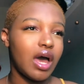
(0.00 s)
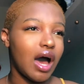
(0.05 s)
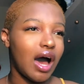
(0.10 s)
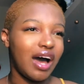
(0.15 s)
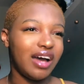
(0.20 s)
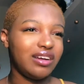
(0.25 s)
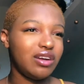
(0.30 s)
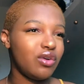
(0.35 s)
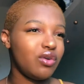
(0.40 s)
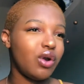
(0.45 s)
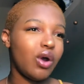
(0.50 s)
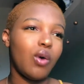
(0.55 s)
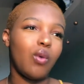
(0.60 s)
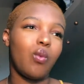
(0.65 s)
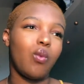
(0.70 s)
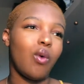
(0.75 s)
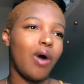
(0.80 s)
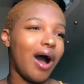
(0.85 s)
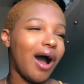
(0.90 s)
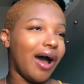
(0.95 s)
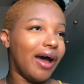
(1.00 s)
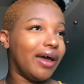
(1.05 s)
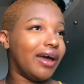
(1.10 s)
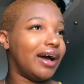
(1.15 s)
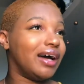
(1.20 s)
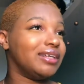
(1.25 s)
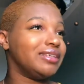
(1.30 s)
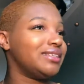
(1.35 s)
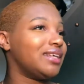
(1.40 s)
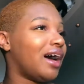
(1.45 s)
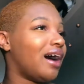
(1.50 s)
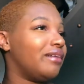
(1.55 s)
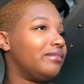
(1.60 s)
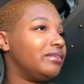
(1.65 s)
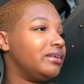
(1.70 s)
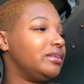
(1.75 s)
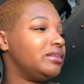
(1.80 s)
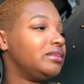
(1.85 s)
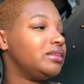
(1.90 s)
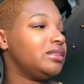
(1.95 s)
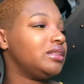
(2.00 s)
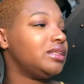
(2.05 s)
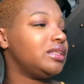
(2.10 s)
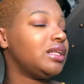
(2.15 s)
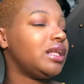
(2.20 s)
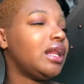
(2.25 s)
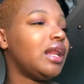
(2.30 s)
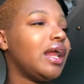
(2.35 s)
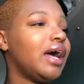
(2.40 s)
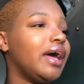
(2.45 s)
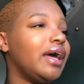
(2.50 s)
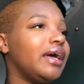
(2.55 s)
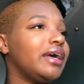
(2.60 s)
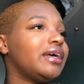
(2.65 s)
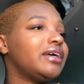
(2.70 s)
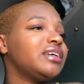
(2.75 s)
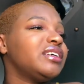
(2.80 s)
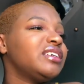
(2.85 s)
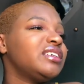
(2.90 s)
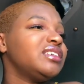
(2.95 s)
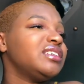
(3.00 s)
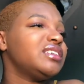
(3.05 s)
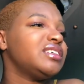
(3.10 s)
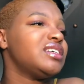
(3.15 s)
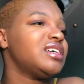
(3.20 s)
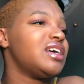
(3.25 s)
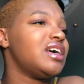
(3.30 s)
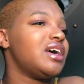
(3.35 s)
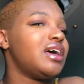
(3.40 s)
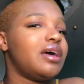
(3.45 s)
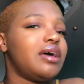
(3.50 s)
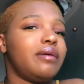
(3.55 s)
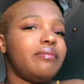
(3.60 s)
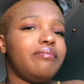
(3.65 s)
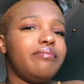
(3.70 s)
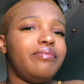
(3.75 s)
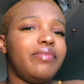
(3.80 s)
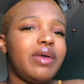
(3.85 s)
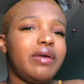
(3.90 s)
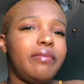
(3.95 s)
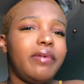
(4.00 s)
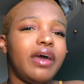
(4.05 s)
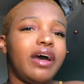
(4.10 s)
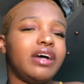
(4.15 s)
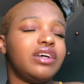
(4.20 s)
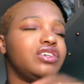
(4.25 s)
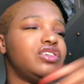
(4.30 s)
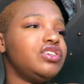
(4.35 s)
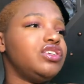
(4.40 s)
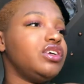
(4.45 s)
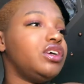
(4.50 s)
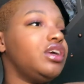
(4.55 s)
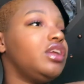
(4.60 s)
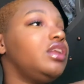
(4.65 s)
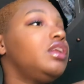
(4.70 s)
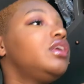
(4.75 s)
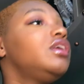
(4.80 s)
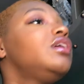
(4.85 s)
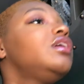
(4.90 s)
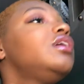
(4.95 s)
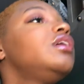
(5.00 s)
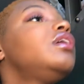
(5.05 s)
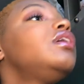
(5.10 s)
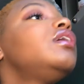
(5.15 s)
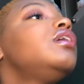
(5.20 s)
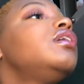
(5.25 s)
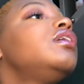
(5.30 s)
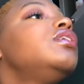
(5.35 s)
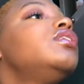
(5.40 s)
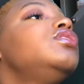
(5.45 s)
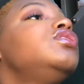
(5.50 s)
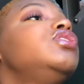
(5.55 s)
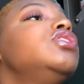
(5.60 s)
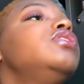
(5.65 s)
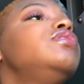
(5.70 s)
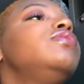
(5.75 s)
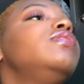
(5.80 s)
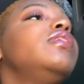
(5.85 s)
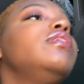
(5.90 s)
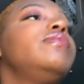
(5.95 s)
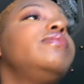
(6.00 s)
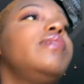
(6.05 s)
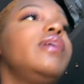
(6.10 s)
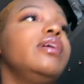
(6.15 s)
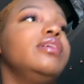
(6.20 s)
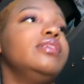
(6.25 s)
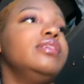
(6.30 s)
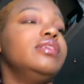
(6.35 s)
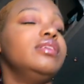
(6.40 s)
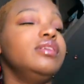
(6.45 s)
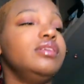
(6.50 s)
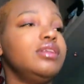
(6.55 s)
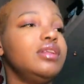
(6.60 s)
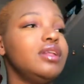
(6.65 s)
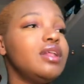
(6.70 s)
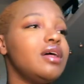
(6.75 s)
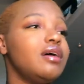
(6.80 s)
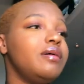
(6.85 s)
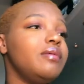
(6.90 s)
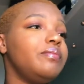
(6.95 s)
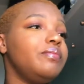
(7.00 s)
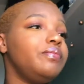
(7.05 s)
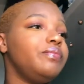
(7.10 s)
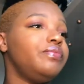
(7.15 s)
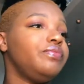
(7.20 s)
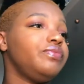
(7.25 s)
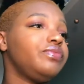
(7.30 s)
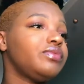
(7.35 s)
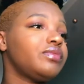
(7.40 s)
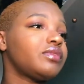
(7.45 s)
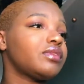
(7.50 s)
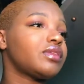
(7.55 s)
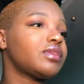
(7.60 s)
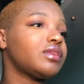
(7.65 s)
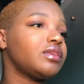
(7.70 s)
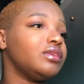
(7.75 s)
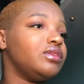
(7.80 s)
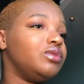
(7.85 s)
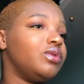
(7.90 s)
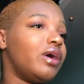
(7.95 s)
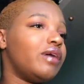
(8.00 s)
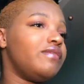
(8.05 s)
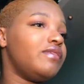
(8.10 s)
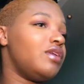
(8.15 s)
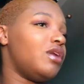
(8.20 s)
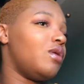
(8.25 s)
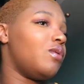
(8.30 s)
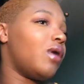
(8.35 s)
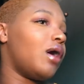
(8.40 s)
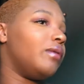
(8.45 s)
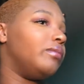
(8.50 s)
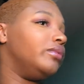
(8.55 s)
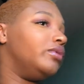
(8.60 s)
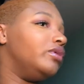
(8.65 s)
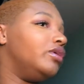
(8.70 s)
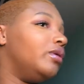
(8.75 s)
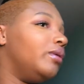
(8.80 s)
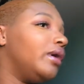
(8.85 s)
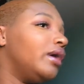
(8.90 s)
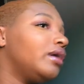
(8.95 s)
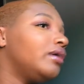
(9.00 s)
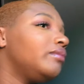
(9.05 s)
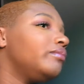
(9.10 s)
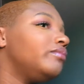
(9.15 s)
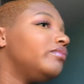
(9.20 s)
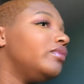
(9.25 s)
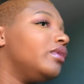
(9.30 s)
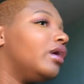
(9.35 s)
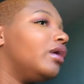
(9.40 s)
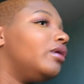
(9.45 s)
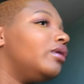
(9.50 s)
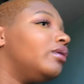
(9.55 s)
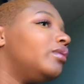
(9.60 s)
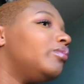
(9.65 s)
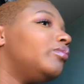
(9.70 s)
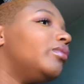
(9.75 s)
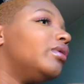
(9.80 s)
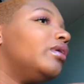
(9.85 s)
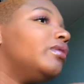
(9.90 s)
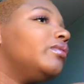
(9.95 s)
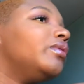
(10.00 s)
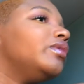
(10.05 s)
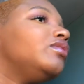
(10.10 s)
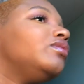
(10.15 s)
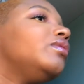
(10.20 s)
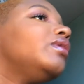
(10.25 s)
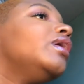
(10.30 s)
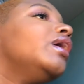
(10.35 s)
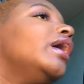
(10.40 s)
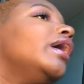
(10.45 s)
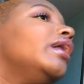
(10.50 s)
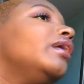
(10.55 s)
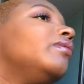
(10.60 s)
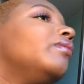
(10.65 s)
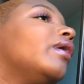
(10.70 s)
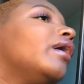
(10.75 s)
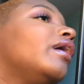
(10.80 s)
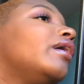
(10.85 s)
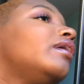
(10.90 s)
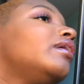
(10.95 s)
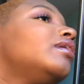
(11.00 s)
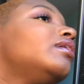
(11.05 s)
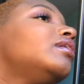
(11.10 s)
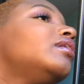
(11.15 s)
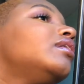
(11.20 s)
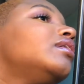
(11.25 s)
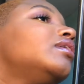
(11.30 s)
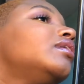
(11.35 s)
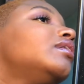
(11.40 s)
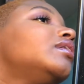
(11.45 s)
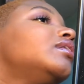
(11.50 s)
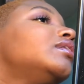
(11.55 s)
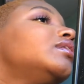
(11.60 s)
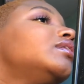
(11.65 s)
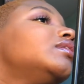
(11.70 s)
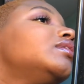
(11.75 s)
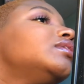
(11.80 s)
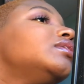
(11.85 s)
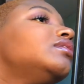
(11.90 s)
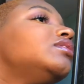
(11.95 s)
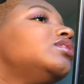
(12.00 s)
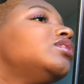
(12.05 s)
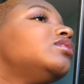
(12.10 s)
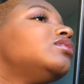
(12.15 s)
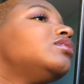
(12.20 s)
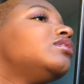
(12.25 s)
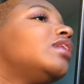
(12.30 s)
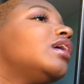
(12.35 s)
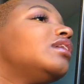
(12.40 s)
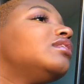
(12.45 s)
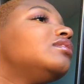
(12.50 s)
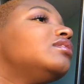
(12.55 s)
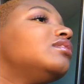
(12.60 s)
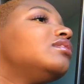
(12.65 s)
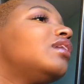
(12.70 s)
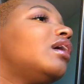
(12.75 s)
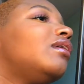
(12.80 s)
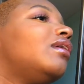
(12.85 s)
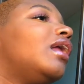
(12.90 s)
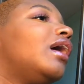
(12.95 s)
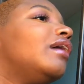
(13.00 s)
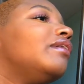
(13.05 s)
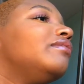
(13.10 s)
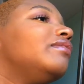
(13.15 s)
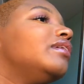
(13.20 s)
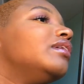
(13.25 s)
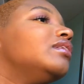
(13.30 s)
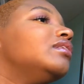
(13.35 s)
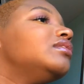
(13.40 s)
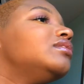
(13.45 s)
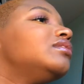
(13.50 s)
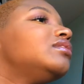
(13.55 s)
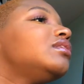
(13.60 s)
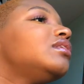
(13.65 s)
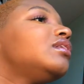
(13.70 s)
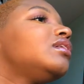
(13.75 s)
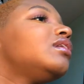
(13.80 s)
I don't know why, I just haven't. Like, maybe I should, just for the fun. Do I even know what I'm doing? No, but we're doing it anyway. Just, that's just how life is.